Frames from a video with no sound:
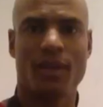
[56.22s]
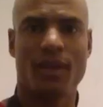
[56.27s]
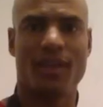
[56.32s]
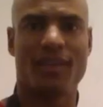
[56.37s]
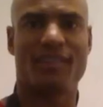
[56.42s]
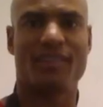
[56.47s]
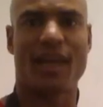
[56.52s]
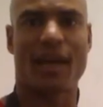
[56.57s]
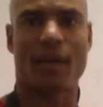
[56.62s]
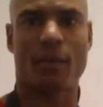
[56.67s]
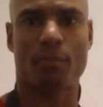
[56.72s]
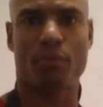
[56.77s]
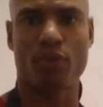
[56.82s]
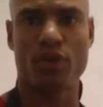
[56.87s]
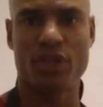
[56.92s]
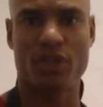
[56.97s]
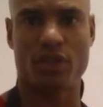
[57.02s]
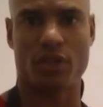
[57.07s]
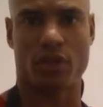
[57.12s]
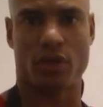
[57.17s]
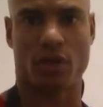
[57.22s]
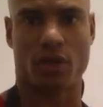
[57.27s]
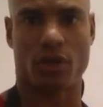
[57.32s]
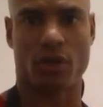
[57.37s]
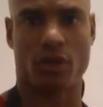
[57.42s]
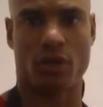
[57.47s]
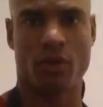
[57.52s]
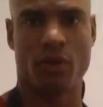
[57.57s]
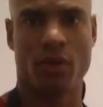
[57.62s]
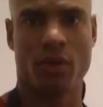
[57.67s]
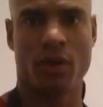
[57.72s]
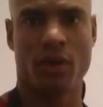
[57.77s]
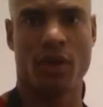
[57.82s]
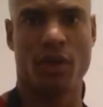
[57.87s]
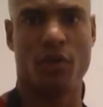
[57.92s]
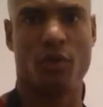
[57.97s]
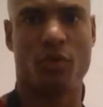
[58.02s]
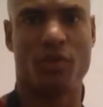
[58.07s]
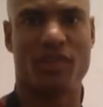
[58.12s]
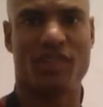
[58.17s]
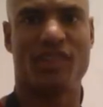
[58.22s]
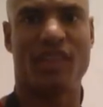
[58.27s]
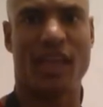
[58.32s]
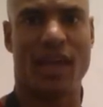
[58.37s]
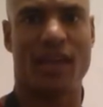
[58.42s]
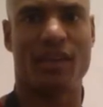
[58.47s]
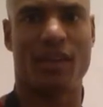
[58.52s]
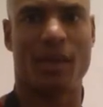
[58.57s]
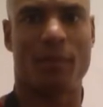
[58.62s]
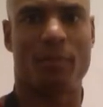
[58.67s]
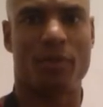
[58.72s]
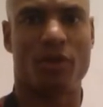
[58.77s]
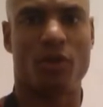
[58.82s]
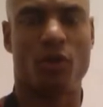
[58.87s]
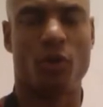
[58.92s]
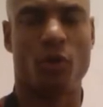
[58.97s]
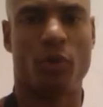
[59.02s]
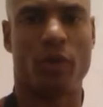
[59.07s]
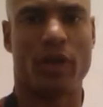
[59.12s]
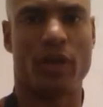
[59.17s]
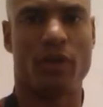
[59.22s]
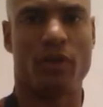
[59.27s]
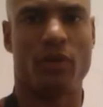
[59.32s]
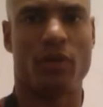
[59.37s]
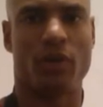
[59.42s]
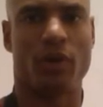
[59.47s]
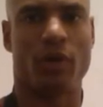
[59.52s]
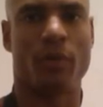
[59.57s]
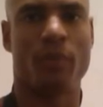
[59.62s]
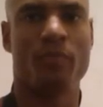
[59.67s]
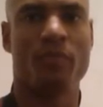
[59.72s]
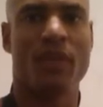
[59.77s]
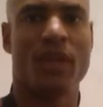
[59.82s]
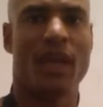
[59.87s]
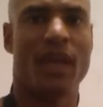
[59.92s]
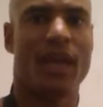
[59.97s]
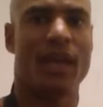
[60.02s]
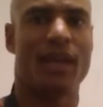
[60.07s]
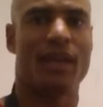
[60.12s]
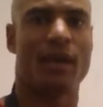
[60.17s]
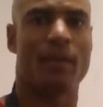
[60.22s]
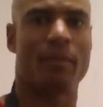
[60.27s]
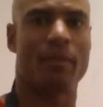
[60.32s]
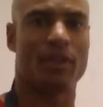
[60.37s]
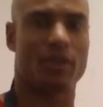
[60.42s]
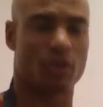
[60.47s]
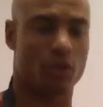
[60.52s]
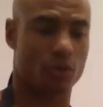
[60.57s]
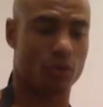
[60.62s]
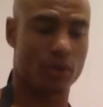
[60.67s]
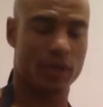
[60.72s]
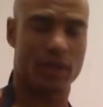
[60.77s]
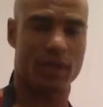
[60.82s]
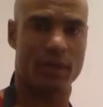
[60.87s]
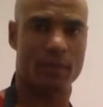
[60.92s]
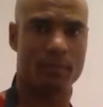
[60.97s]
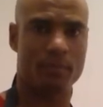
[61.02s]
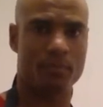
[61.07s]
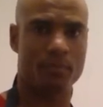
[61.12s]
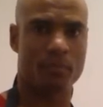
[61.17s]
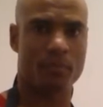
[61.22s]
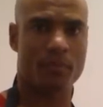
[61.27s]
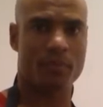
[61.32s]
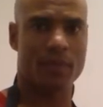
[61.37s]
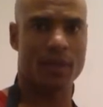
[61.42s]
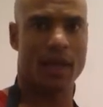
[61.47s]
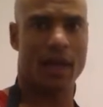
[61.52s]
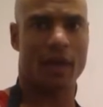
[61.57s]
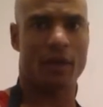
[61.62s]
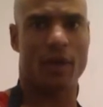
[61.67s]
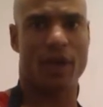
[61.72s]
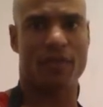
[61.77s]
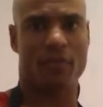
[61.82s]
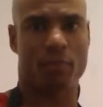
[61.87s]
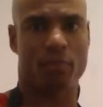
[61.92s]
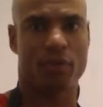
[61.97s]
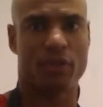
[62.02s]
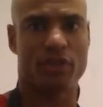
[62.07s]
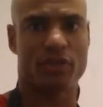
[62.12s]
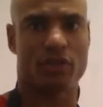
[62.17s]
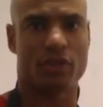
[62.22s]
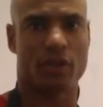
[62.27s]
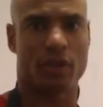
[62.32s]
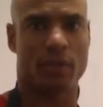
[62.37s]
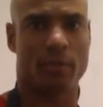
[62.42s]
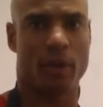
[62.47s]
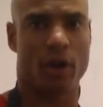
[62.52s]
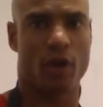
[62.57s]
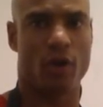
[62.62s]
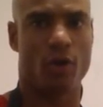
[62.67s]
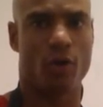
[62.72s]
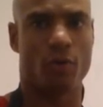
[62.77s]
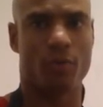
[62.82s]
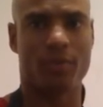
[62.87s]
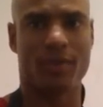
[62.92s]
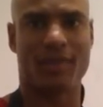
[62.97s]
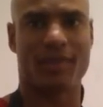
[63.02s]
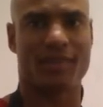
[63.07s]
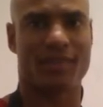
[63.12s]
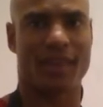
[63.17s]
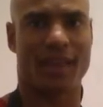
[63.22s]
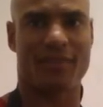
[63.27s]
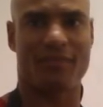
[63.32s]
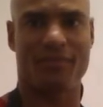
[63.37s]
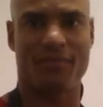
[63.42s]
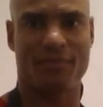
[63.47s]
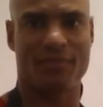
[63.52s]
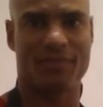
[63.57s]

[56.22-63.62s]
it's not a preacher curl. You can stand up and do it, you know. And I'm in the crib. I don't have a preacher curl in my home. This is like